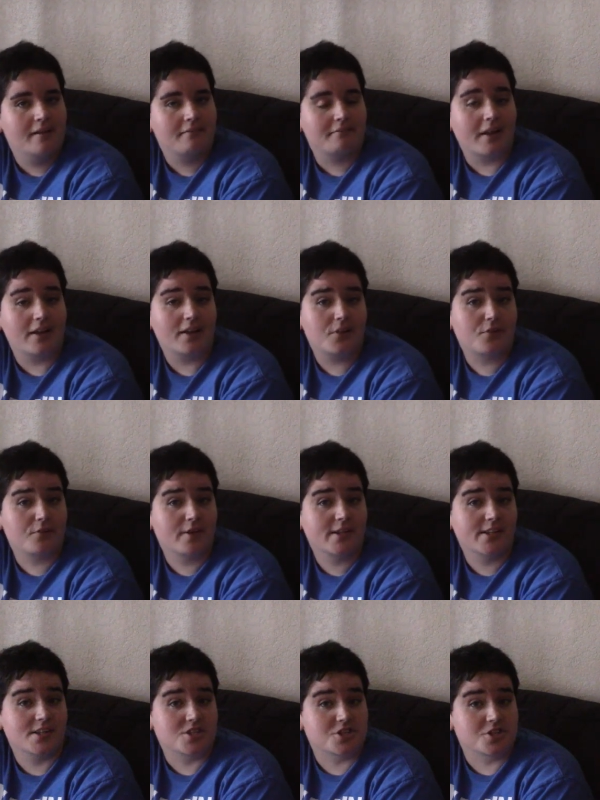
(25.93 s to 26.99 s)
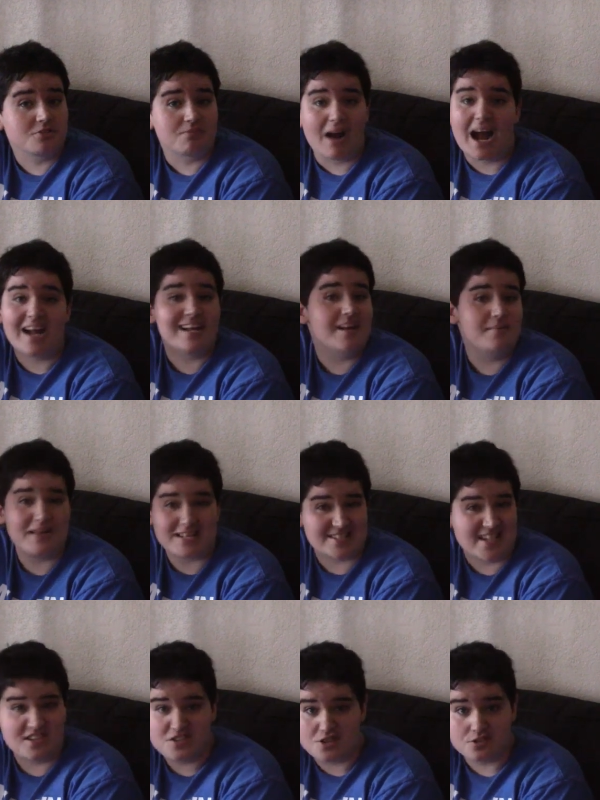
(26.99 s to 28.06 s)
found out the real issue. I can't make
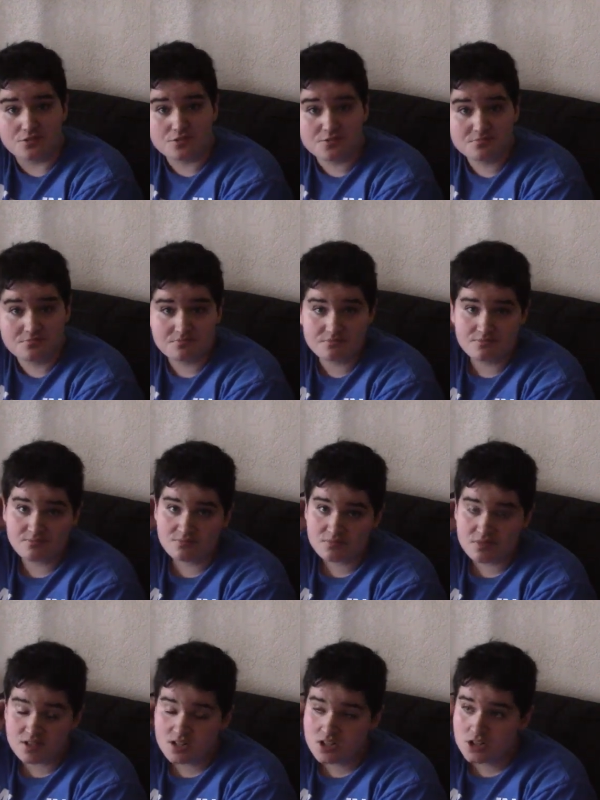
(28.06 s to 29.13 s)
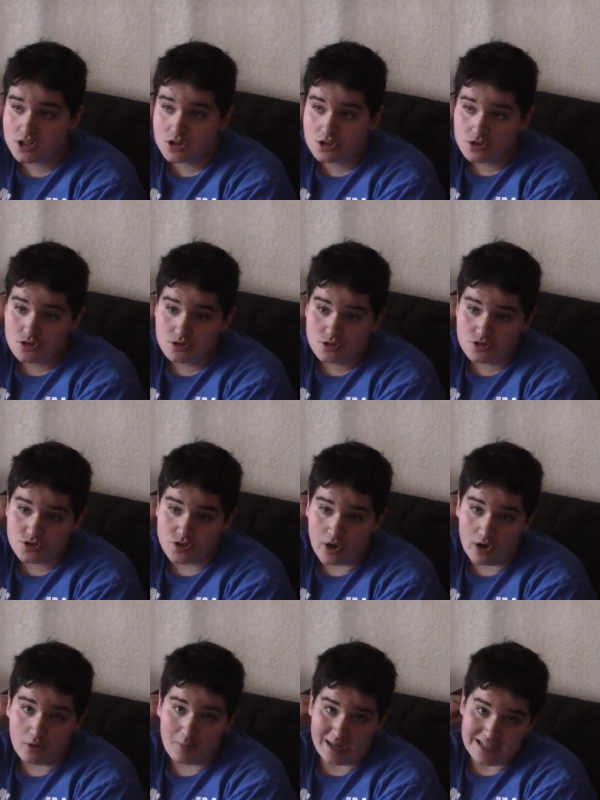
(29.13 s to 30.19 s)
sledges,
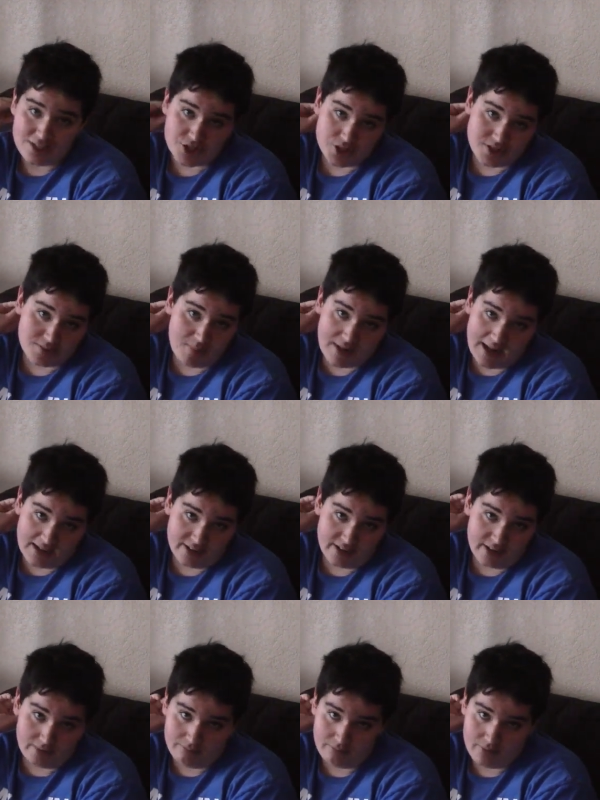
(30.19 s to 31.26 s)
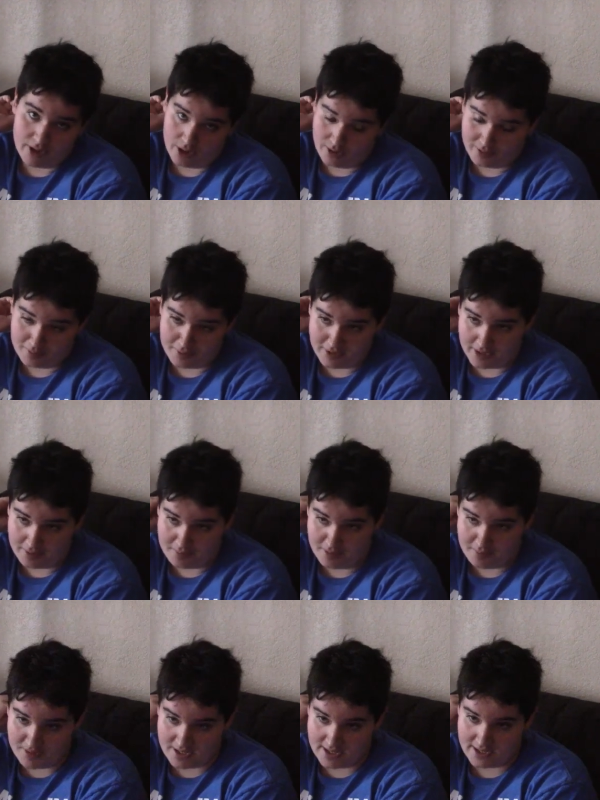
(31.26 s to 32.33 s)
So my intro's been acting, you know, it's been taking me a
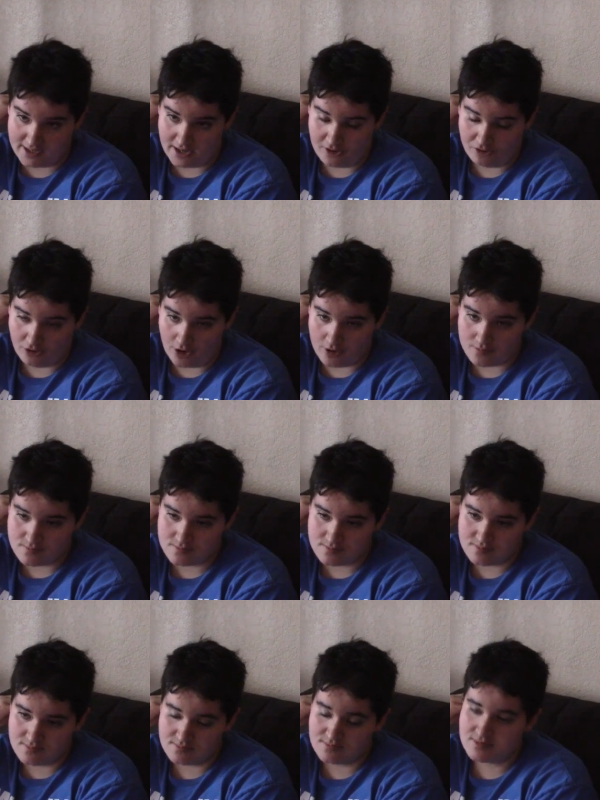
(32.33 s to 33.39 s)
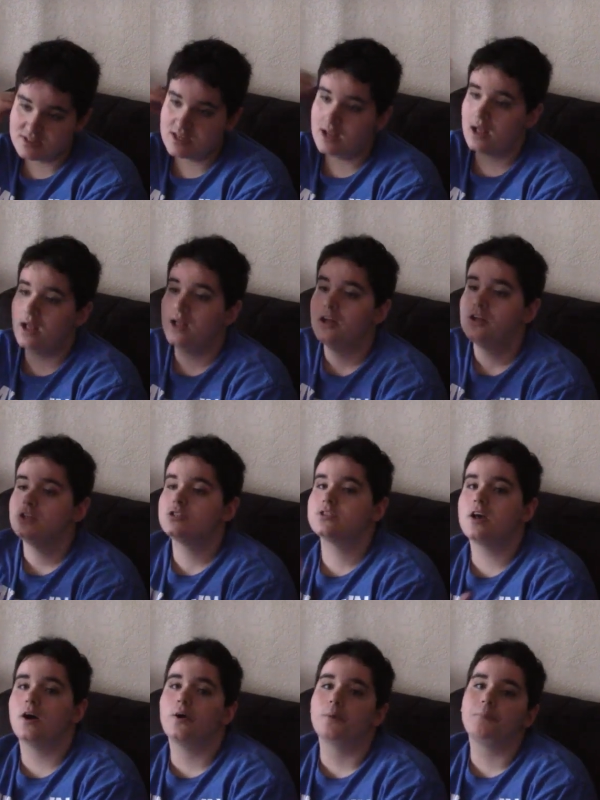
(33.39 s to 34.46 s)
bit to get an intro.
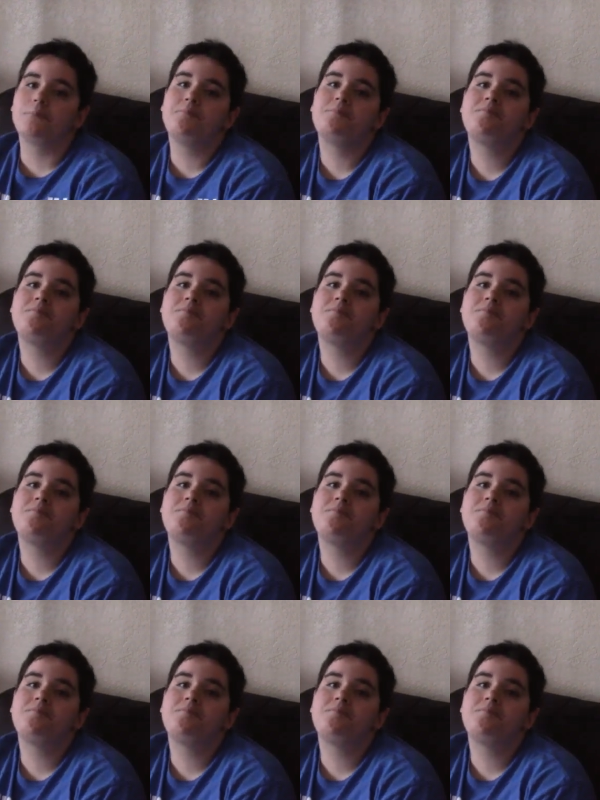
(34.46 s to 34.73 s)
So,